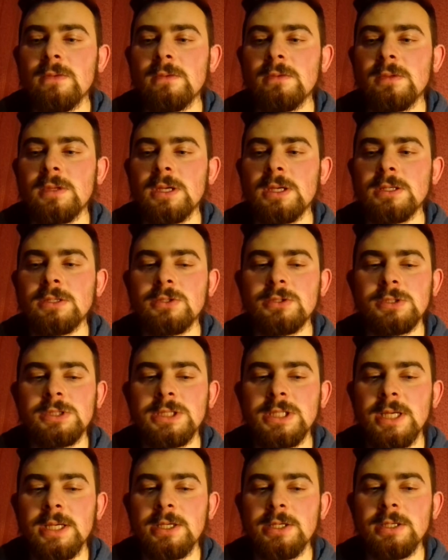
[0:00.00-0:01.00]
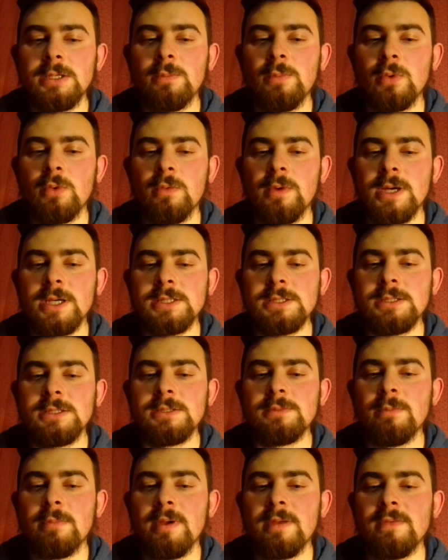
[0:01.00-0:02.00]
to the criteria
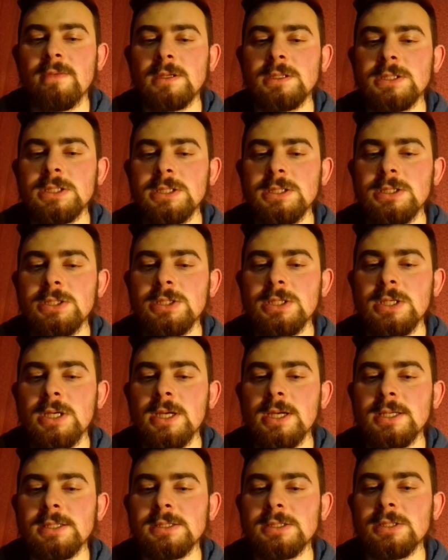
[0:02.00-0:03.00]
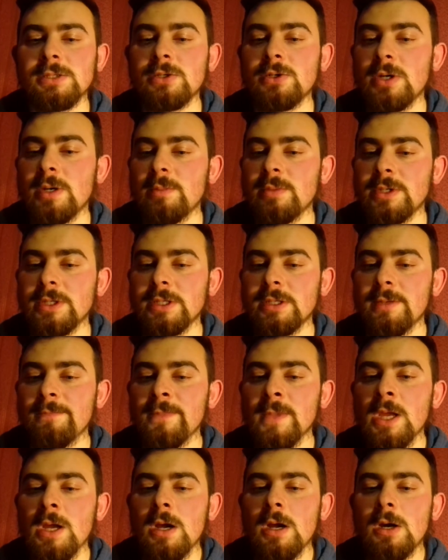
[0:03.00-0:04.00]
provided by the teacher as a rubric.
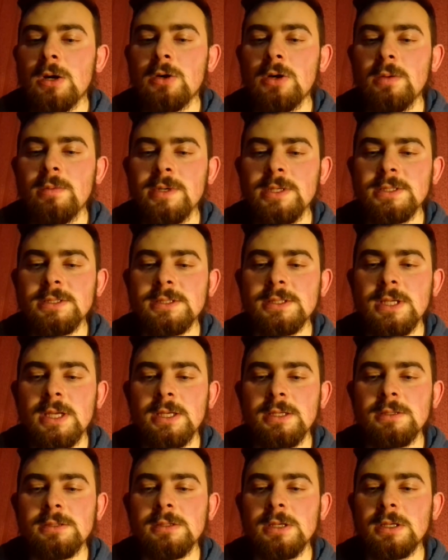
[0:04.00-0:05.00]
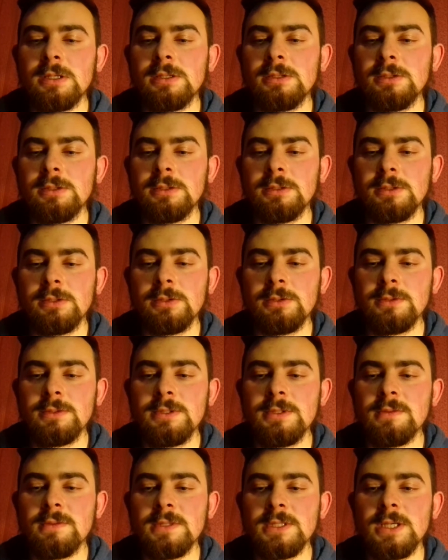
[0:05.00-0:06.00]
Rubrics can include
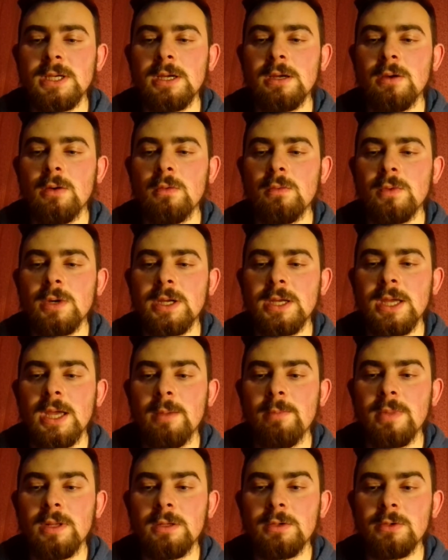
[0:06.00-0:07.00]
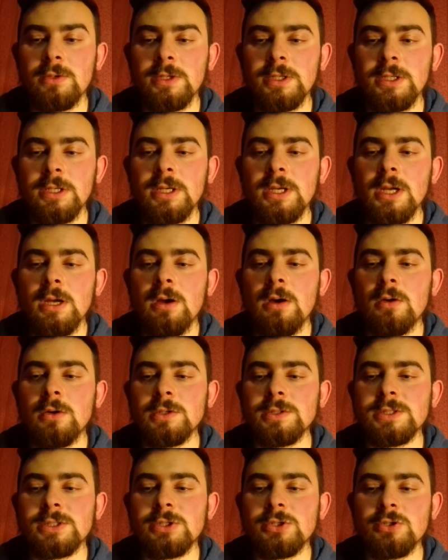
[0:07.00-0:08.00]
the vocabulary
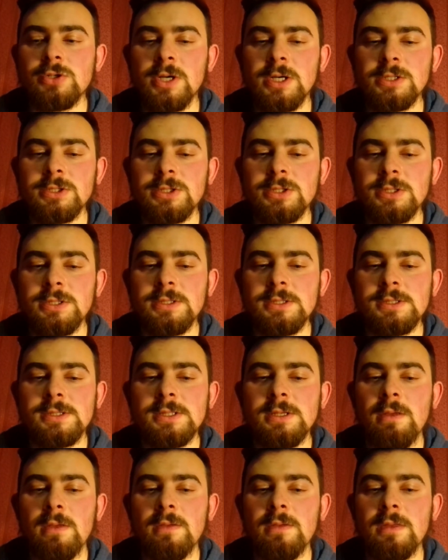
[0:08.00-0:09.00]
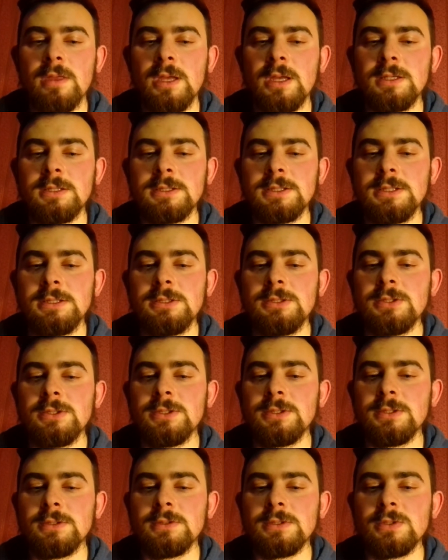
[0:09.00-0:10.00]
or structures they need
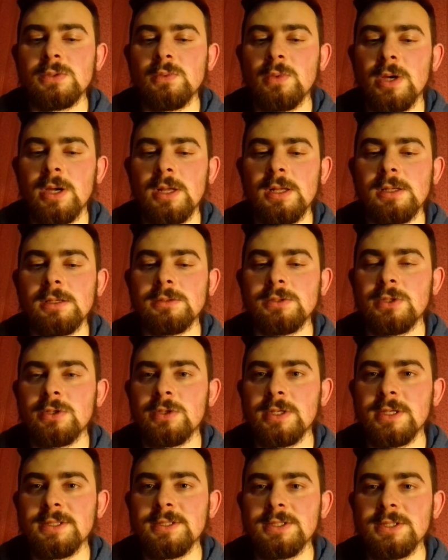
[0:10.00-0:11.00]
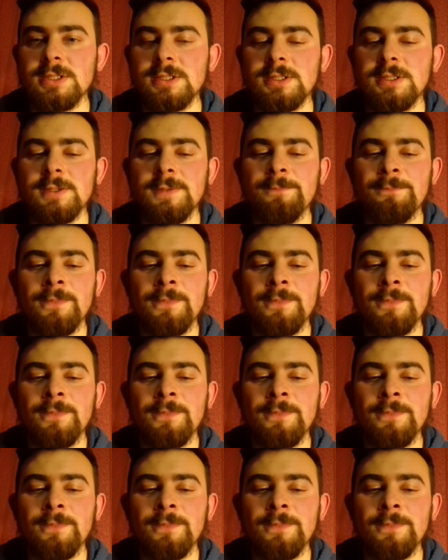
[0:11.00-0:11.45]
to use while narrating.